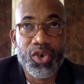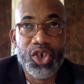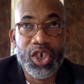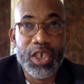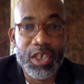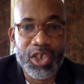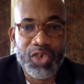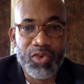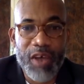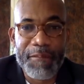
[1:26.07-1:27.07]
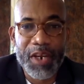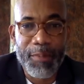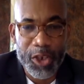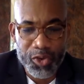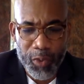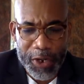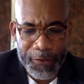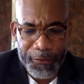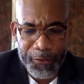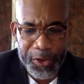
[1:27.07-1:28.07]
she would have been about
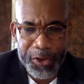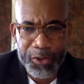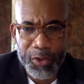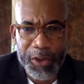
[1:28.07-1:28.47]
23